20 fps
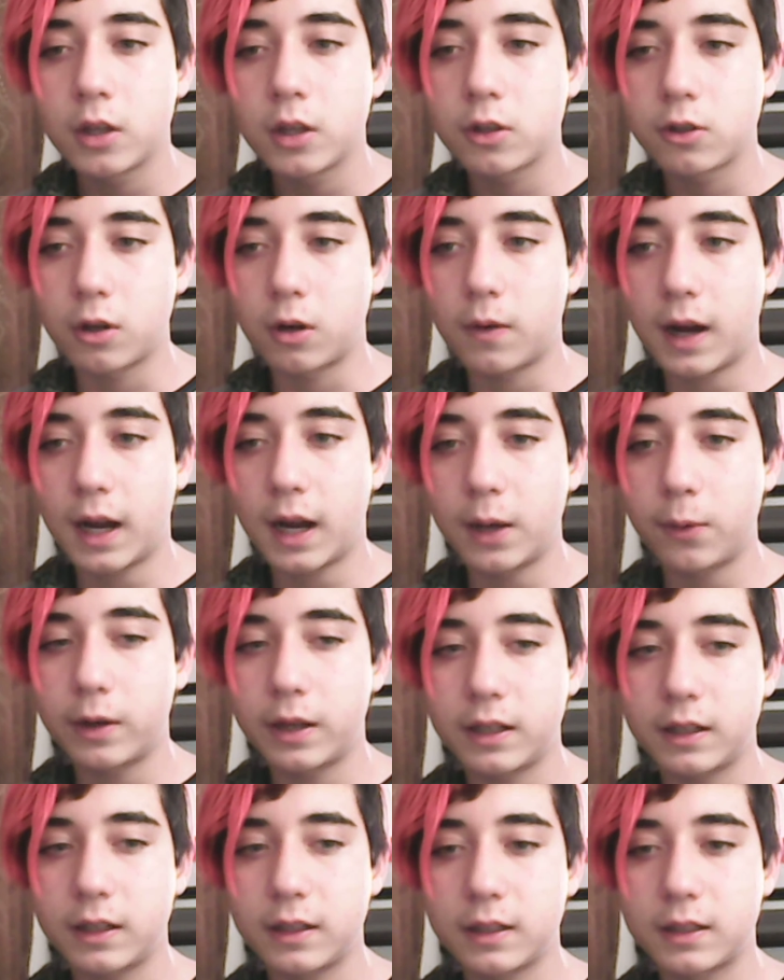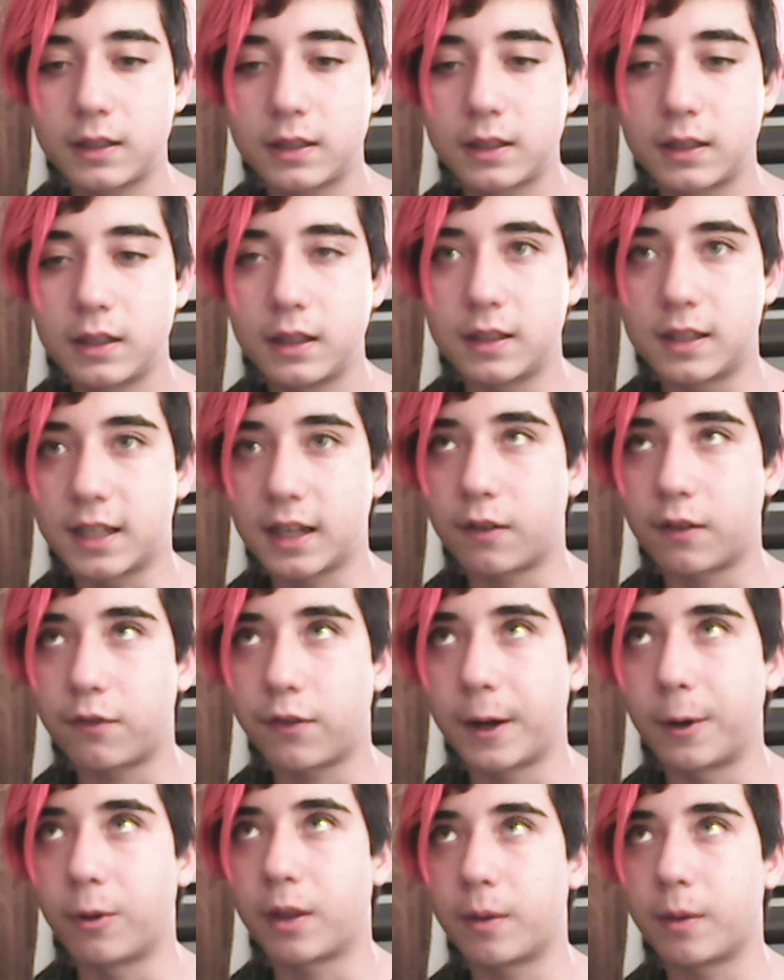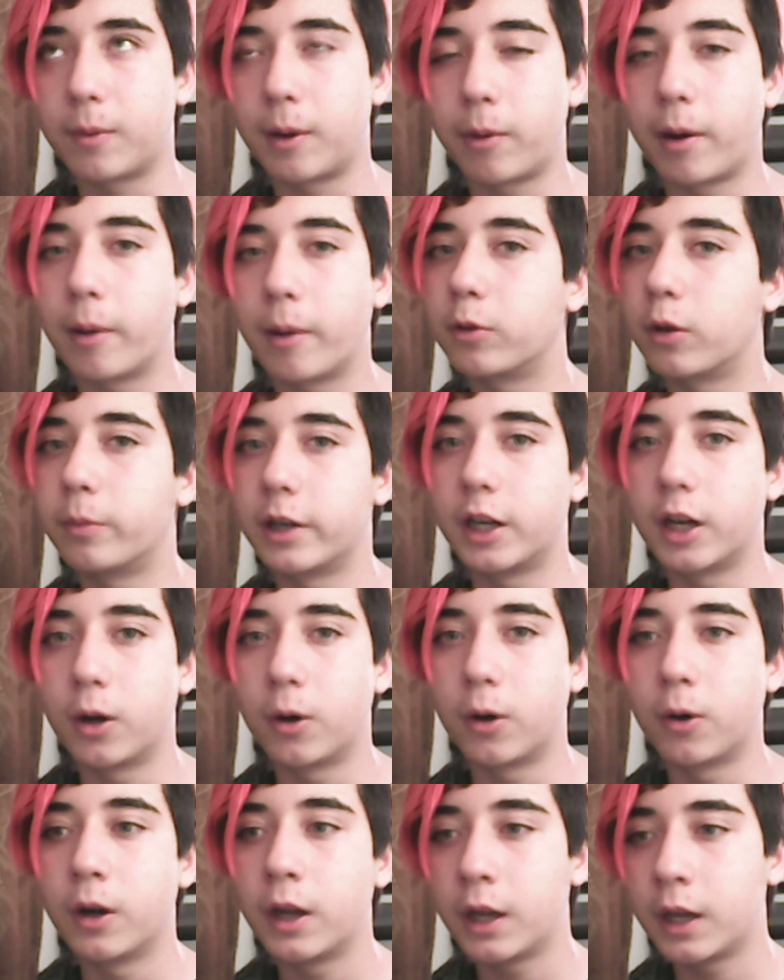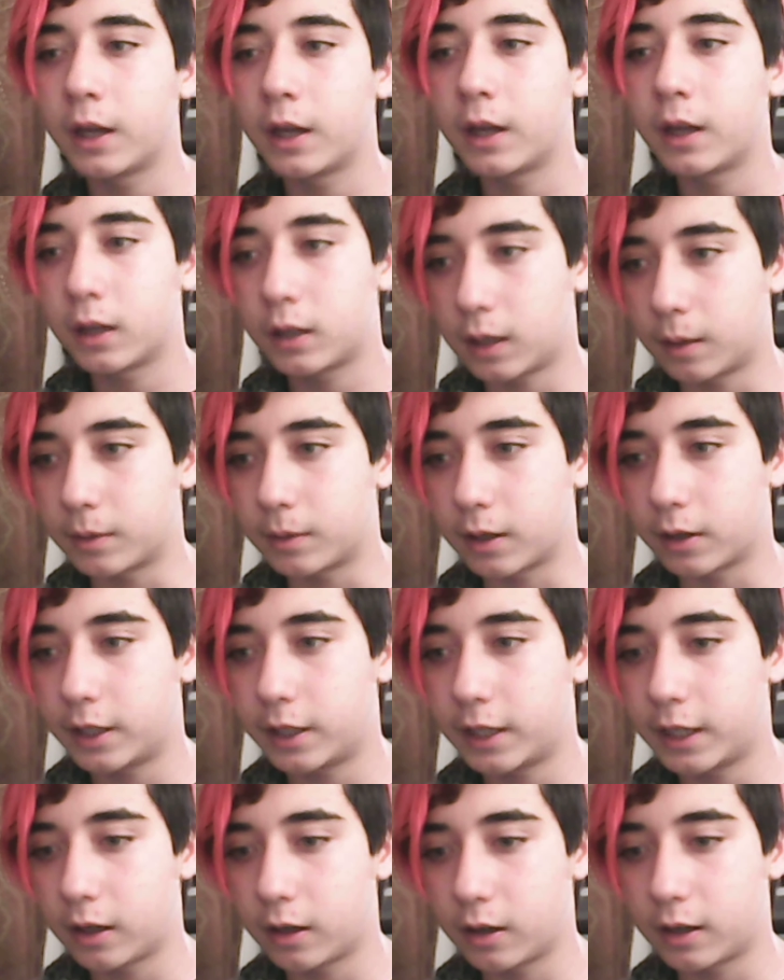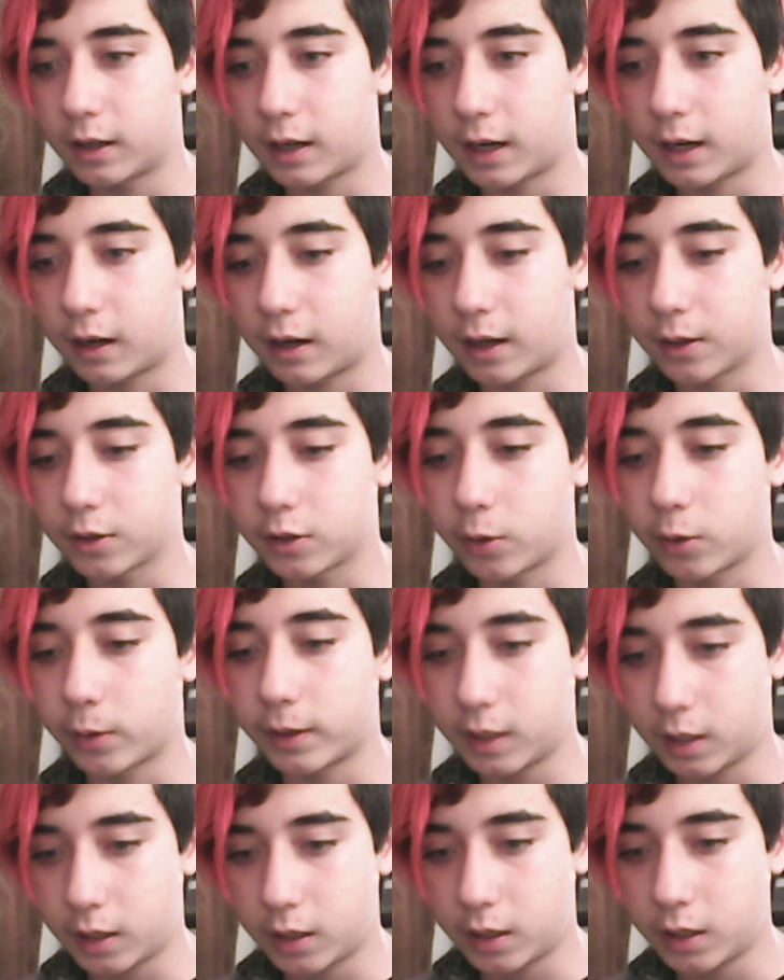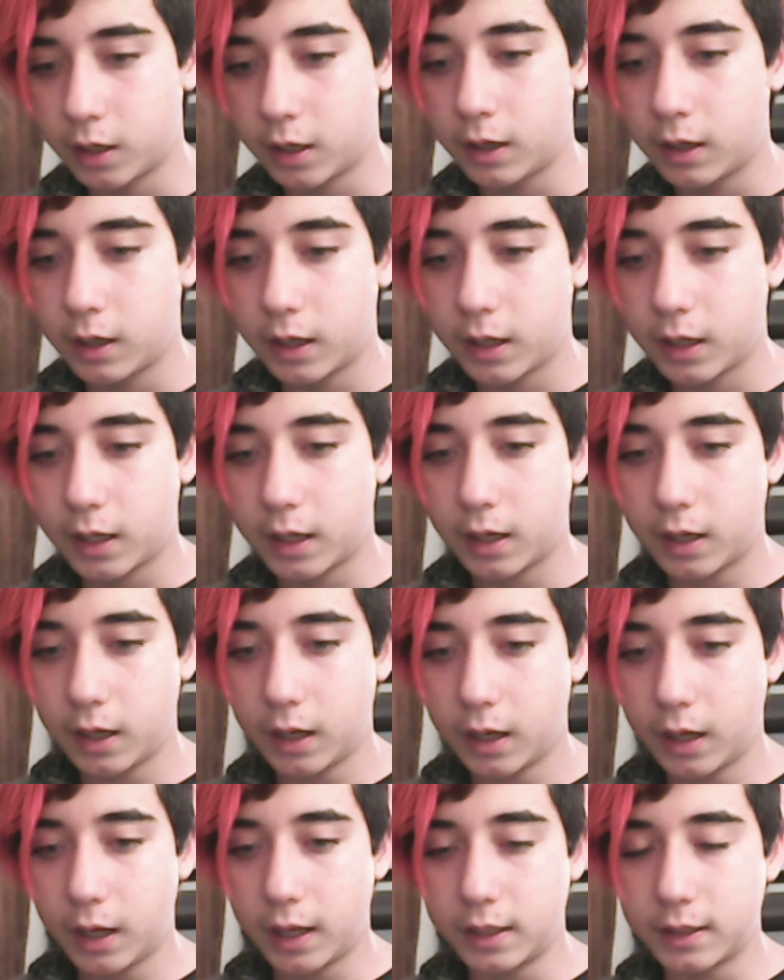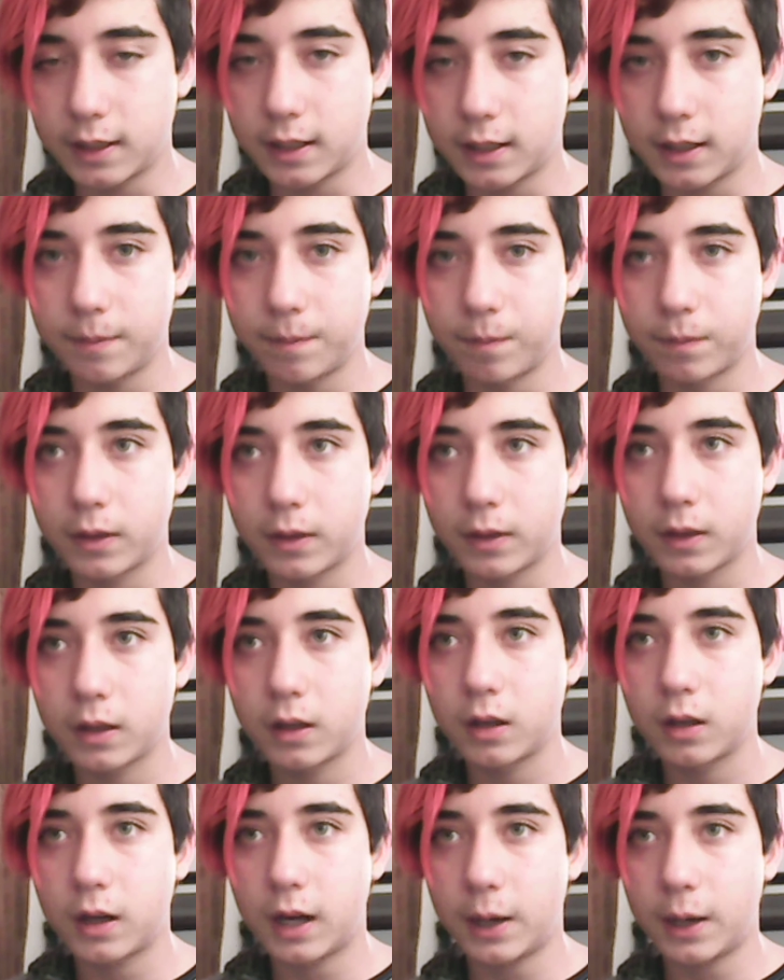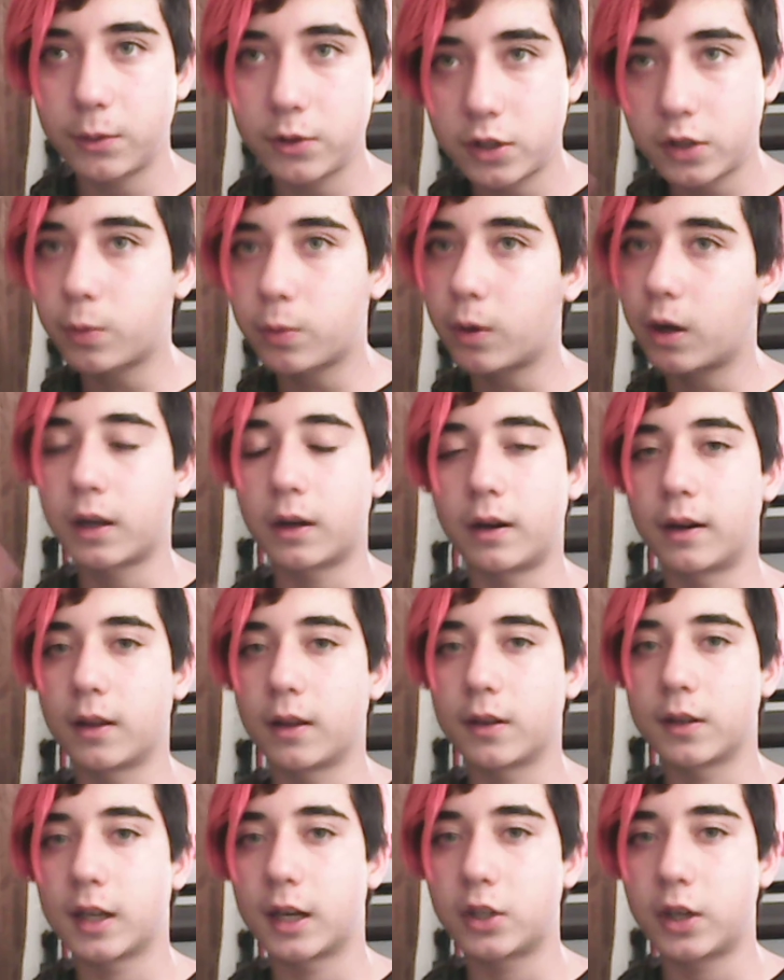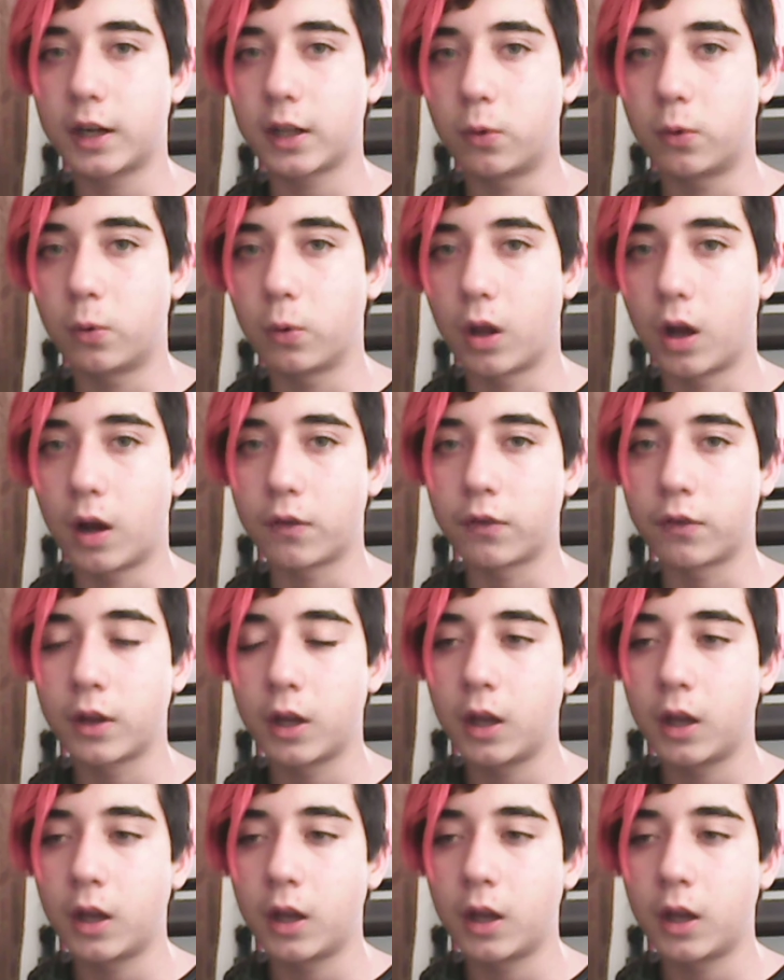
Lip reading: So I went, instead of fighting with mom told me to go come down here into our house. So I did, and I was just walking around outside trying to cool off,